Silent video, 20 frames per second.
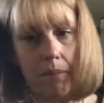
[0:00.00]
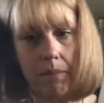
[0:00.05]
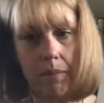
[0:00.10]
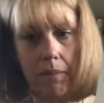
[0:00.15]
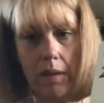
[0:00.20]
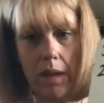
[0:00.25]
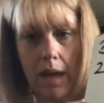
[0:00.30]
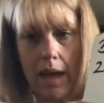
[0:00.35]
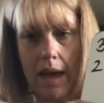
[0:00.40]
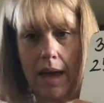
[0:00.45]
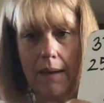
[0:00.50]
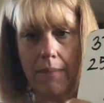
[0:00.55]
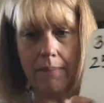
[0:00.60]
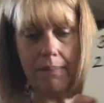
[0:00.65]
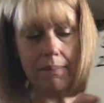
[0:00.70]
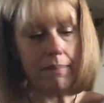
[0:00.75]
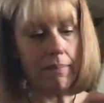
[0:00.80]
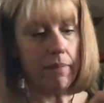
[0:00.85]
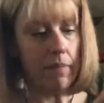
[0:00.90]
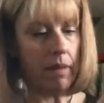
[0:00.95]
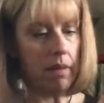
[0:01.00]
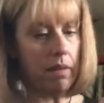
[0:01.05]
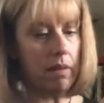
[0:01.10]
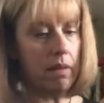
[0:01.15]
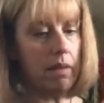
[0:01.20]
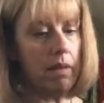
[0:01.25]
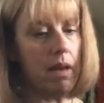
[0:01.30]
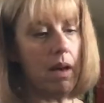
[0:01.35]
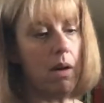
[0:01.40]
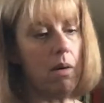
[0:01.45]
Okay,
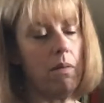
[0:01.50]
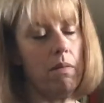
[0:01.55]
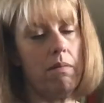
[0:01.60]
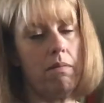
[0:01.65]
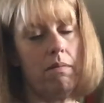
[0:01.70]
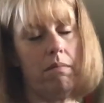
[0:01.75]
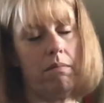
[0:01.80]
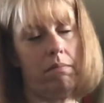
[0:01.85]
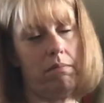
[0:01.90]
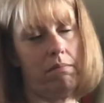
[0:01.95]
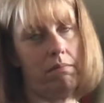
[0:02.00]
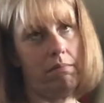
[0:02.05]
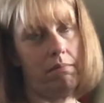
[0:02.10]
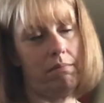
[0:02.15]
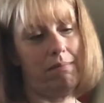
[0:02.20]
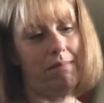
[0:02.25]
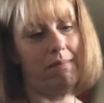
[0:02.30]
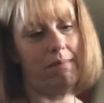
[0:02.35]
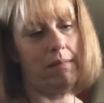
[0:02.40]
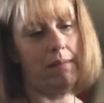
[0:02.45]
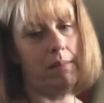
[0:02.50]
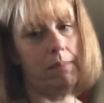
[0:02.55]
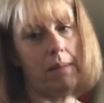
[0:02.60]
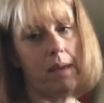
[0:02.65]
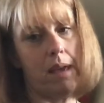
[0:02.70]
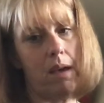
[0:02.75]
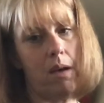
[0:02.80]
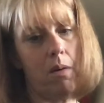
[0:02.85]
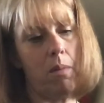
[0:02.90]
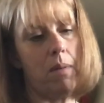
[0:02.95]
so let
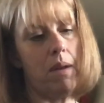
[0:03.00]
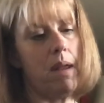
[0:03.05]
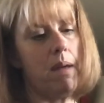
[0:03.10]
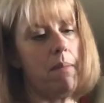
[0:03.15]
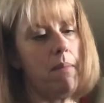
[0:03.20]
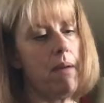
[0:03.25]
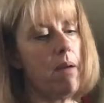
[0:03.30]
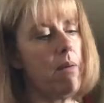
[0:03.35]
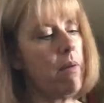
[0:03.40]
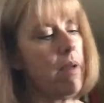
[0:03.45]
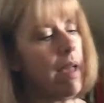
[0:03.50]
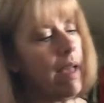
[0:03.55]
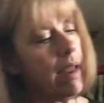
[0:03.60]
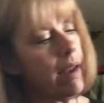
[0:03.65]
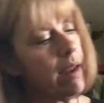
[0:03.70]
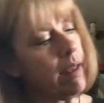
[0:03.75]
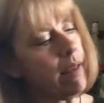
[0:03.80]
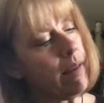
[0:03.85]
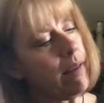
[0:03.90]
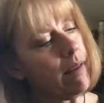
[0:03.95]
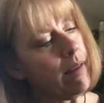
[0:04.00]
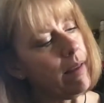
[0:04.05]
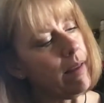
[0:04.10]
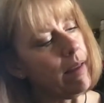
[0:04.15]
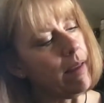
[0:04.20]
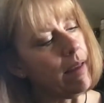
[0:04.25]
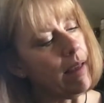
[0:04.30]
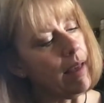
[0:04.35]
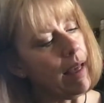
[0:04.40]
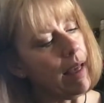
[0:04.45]
me open up my red.
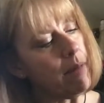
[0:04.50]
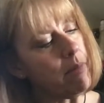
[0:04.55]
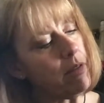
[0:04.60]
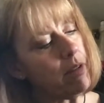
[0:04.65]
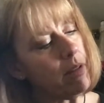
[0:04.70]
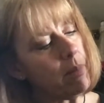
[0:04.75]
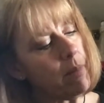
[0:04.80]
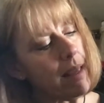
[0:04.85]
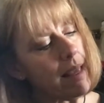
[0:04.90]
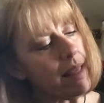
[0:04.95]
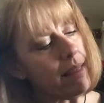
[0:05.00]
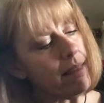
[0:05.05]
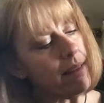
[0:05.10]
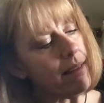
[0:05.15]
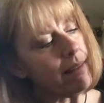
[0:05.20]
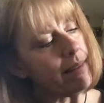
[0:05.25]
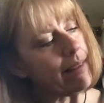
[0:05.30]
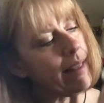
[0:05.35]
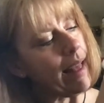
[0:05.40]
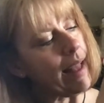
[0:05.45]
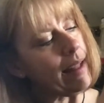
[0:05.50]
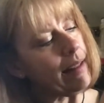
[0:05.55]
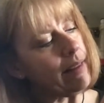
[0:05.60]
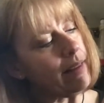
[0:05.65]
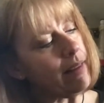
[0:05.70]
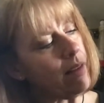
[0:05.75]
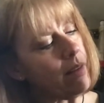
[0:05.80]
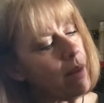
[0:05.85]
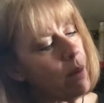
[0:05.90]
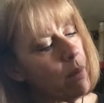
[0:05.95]
I'm just making these
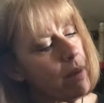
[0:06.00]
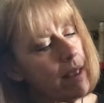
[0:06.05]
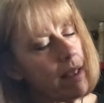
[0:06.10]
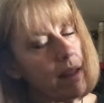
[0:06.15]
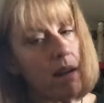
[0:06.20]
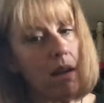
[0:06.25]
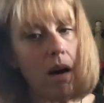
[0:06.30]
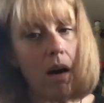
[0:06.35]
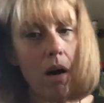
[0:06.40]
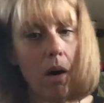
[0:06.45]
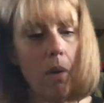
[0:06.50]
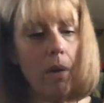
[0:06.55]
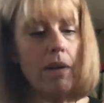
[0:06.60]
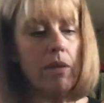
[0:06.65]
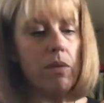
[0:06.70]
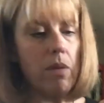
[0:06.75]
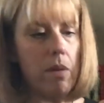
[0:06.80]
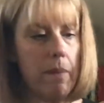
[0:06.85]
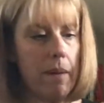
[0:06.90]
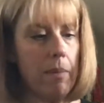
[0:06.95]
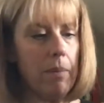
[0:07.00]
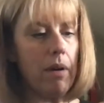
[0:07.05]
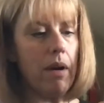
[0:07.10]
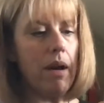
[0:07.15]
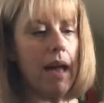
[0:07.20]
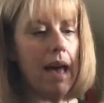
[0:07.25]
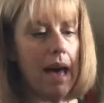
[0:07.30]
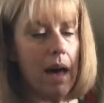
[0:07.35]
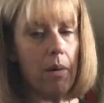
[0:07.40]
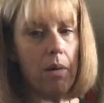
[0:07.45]
lines so that we can always remember
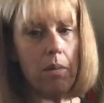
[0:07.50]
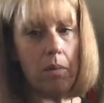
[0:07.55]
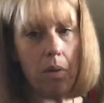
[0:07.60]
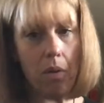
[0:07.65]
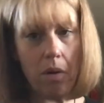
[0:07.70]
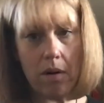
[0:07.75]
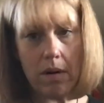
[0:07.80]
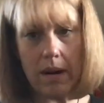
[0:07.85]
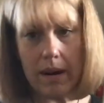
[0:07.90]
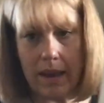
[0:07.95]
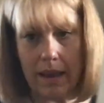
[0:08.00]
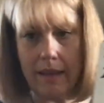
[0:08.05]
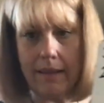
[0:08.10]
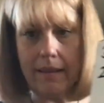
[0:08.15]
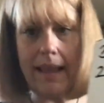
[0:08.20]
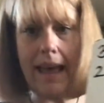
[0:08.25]
how important it is